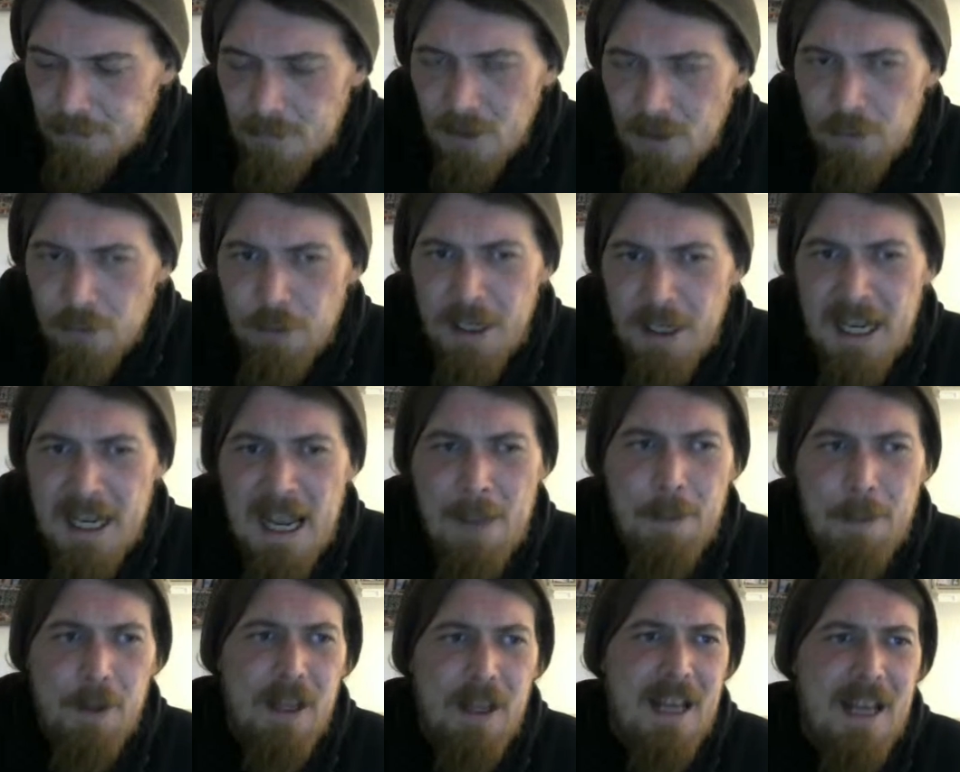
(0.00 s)
really
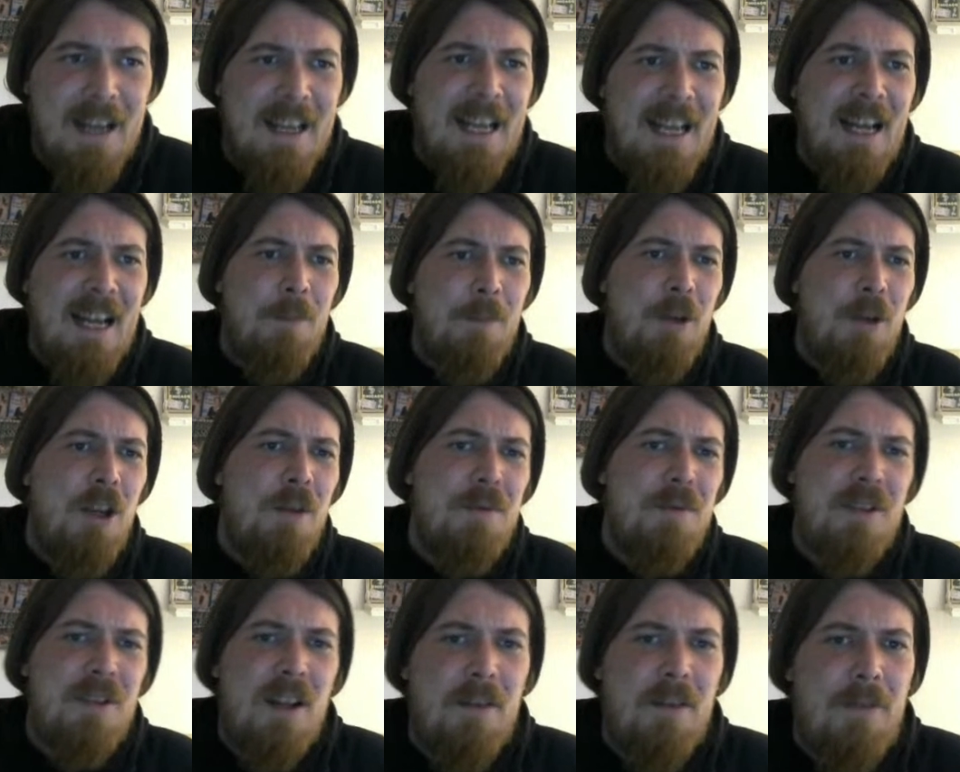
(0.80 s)
happy with that. Callum
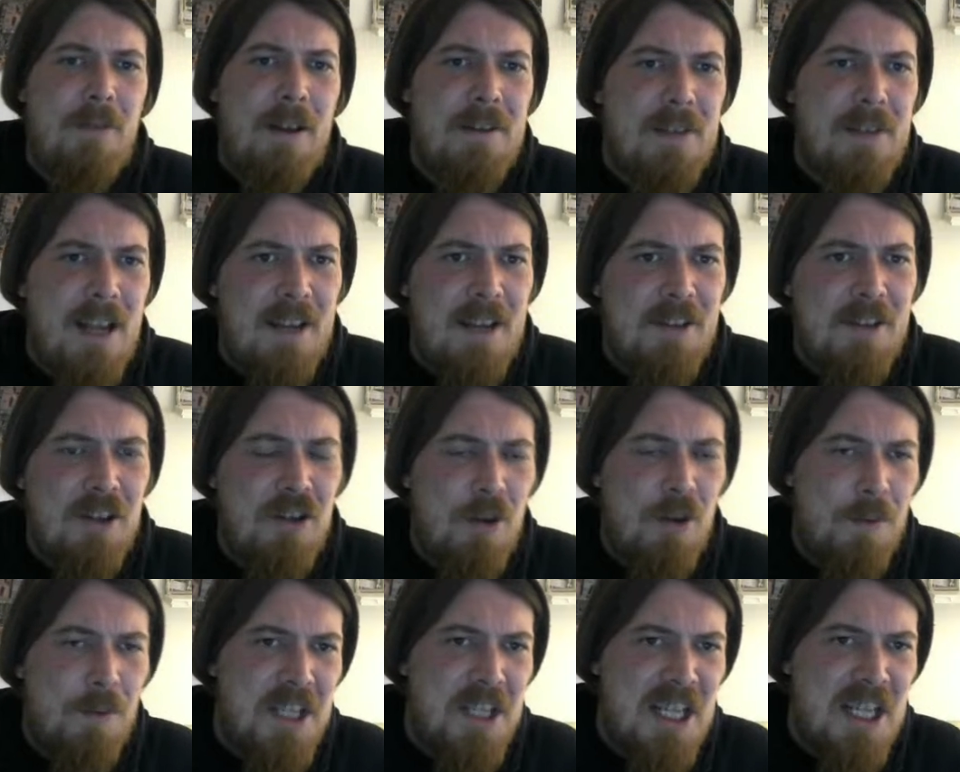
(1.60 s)
Humes done a
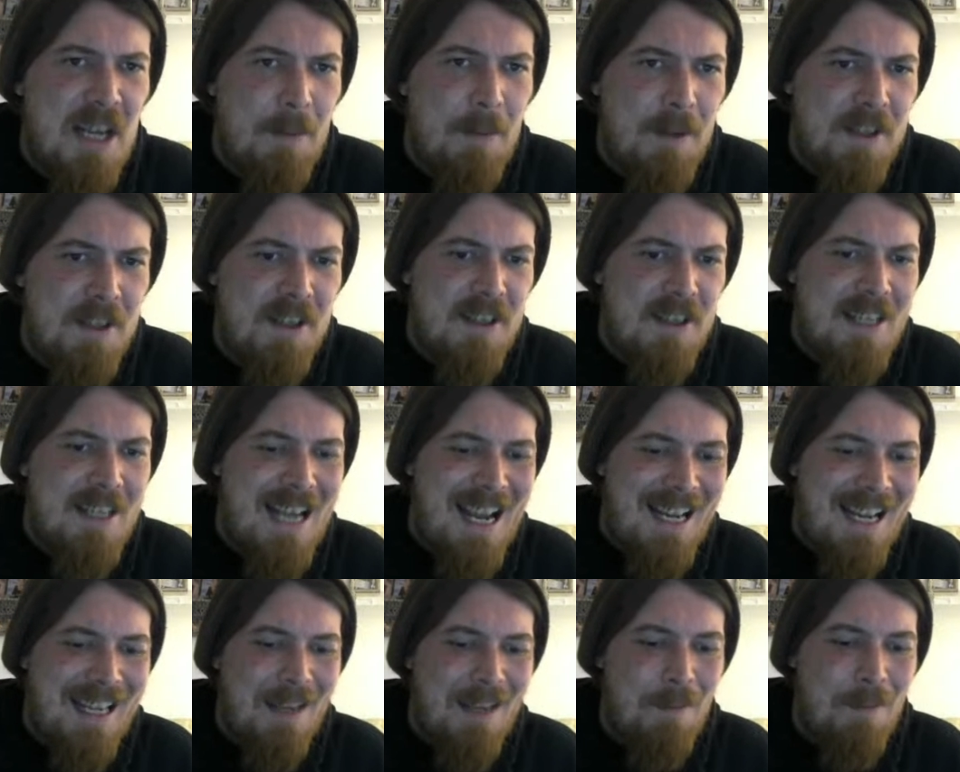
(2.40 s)
fantastic job as he come in as
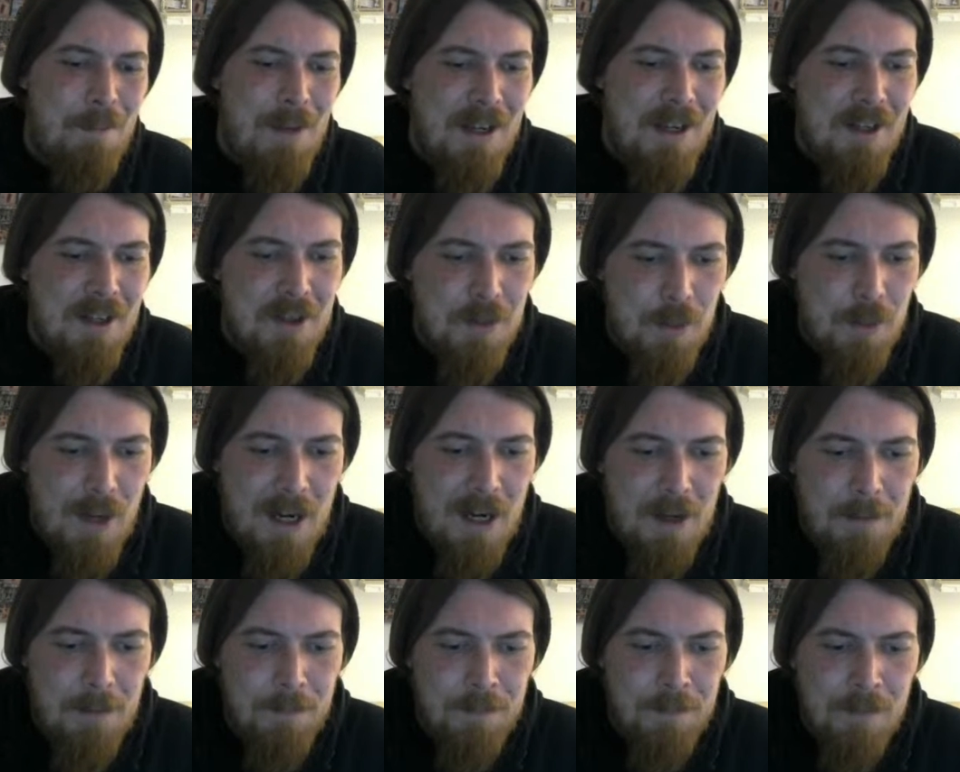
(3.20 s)
attacking mid as
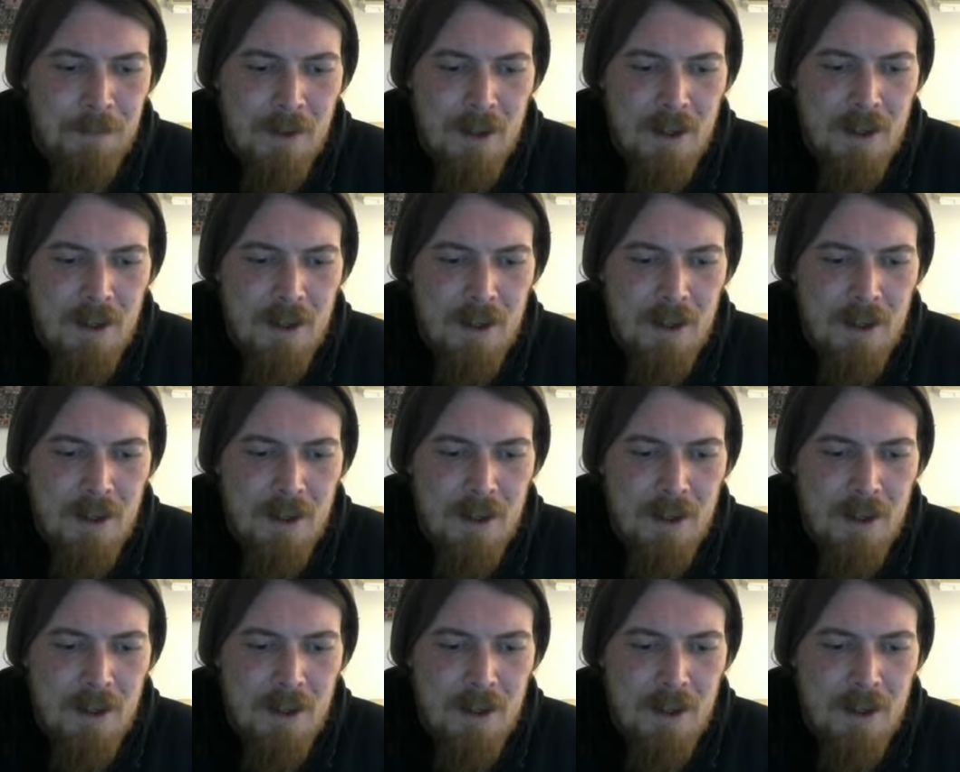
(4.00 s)
well.